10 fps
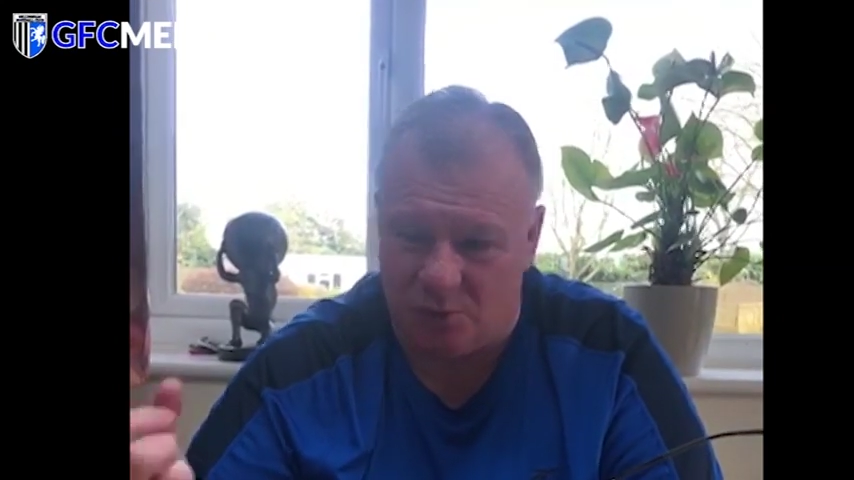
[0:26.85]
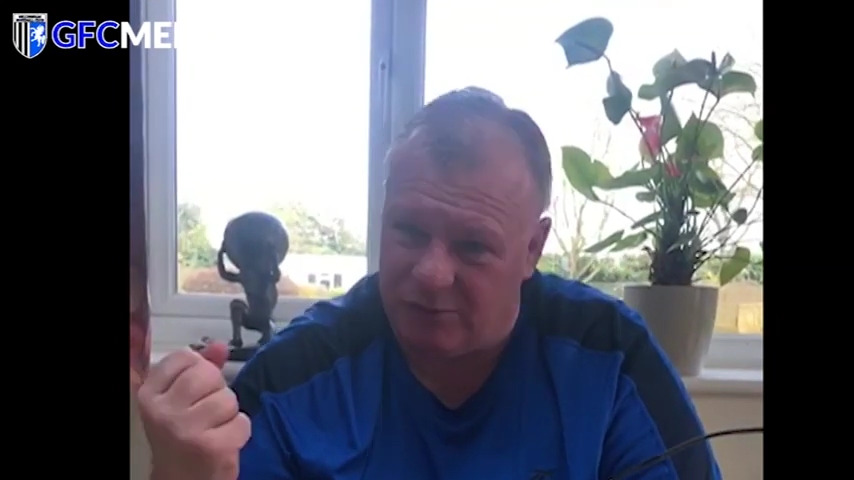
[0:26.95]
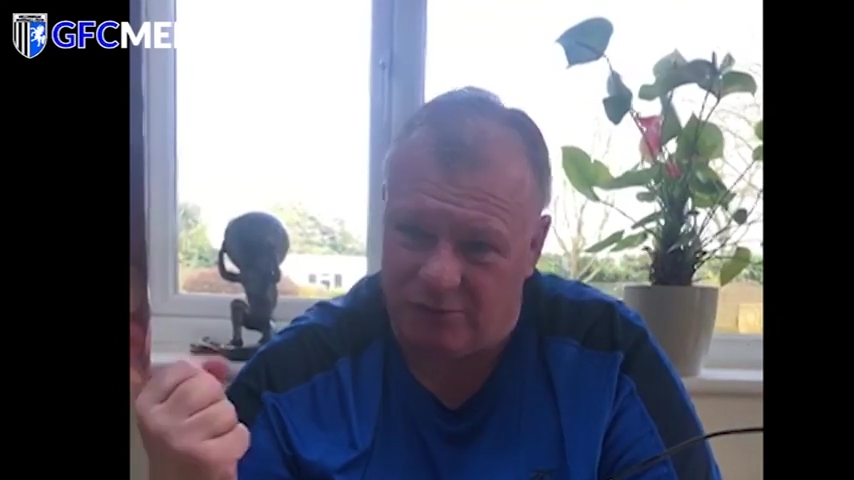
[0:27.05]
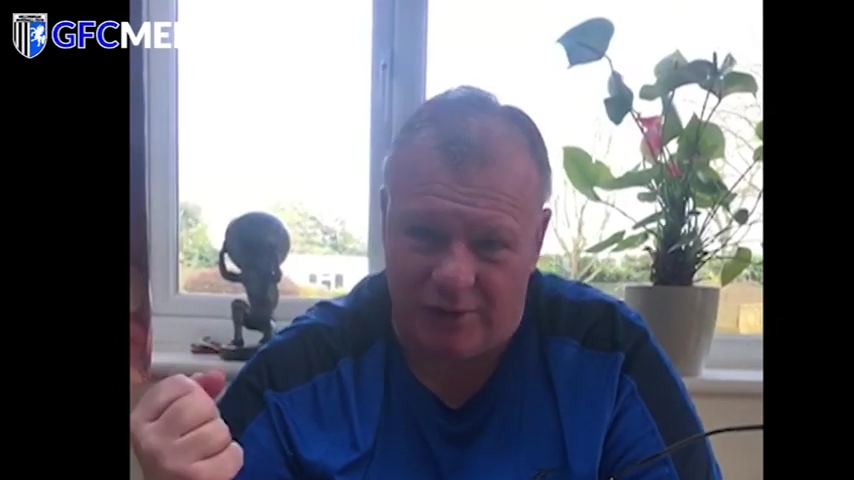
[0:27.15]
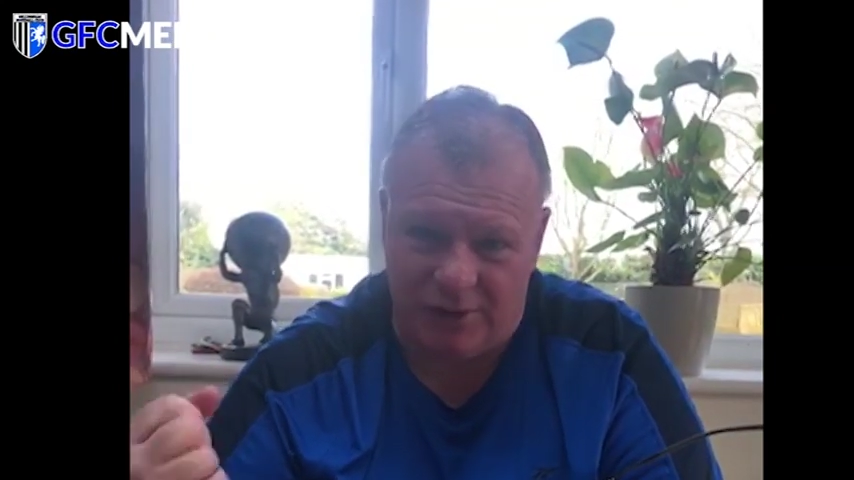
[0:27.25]
we
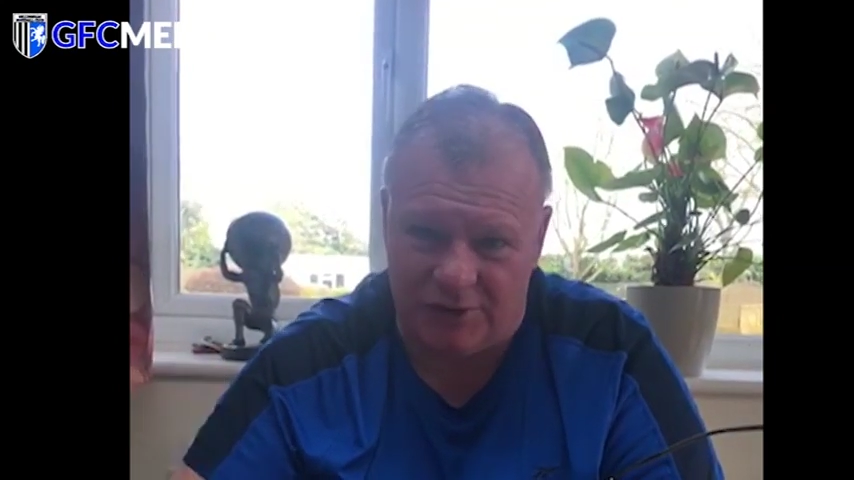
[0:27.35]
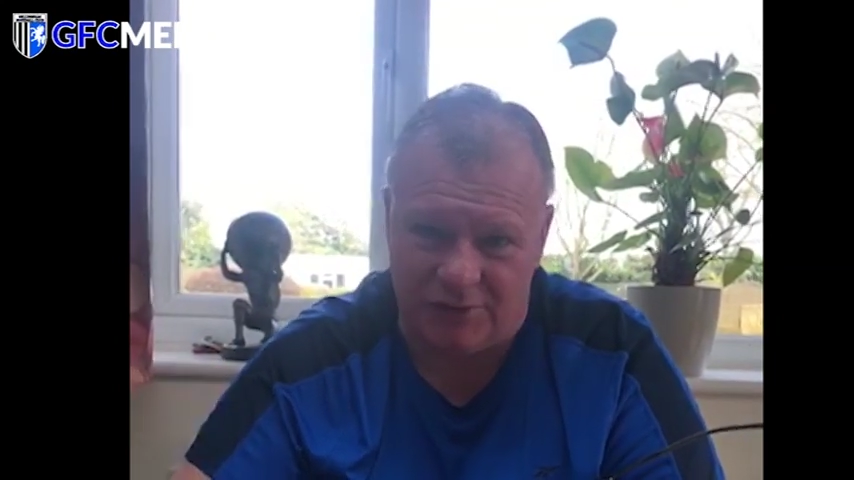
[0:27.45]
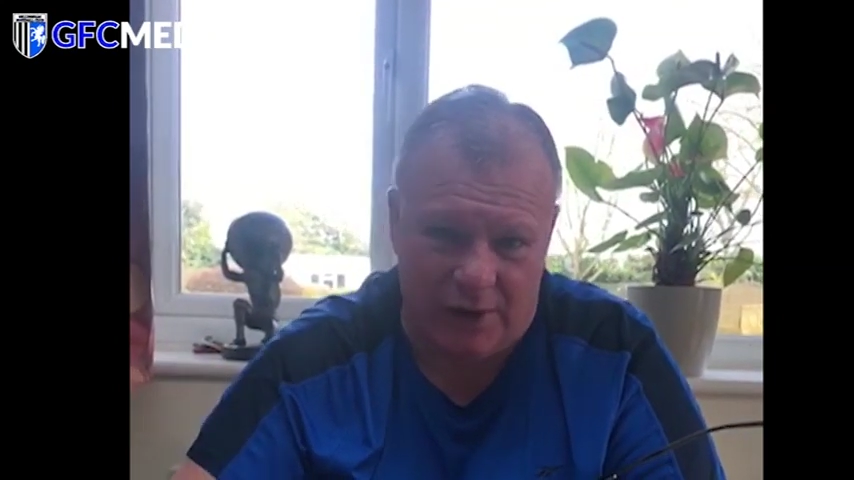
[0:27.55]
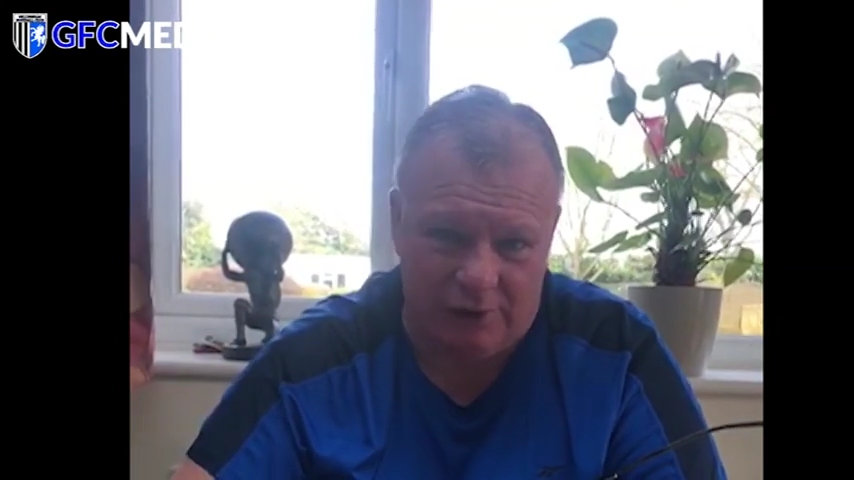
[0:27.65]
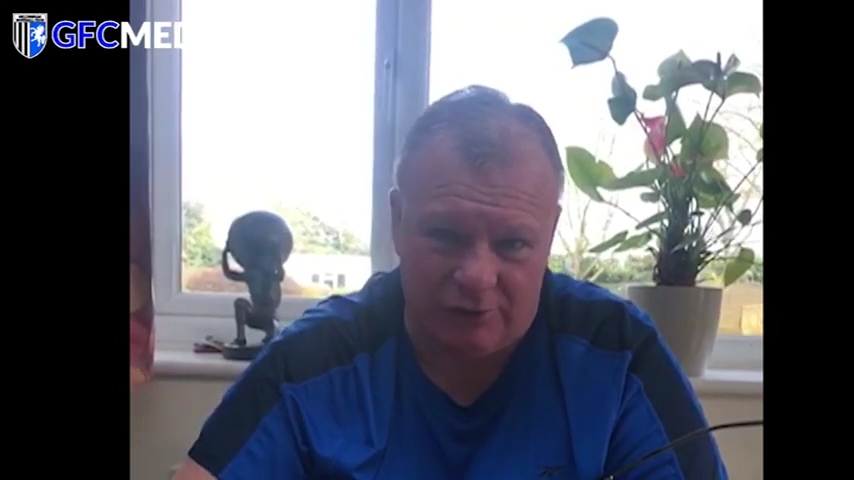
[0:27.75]
fight this
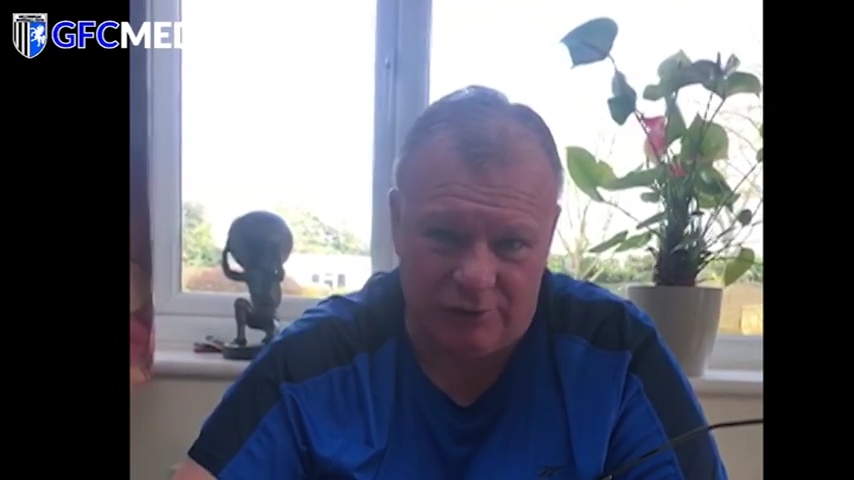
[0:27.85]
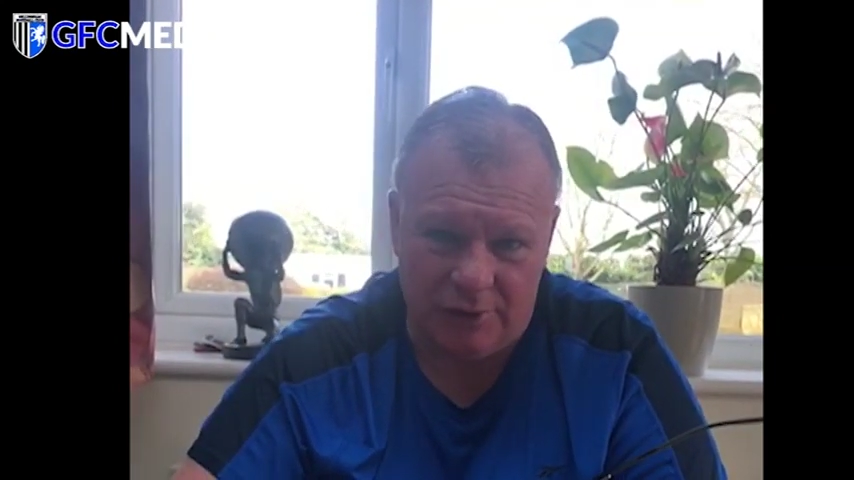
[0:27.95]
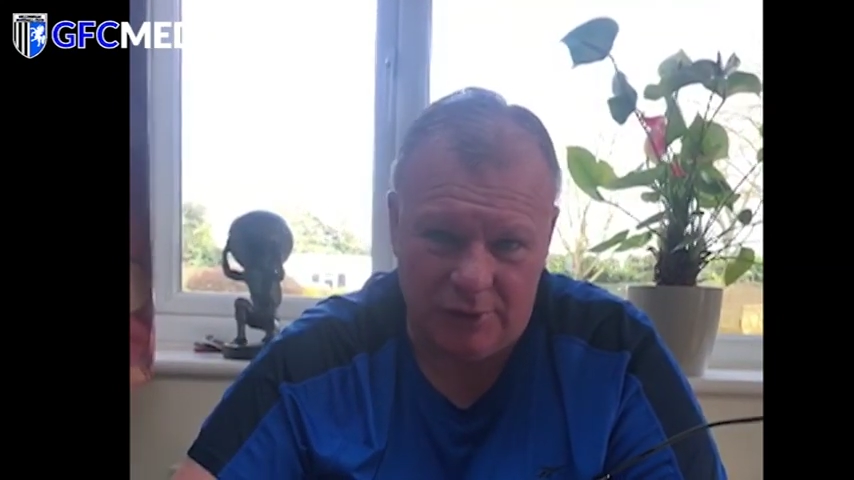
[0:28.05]
virus.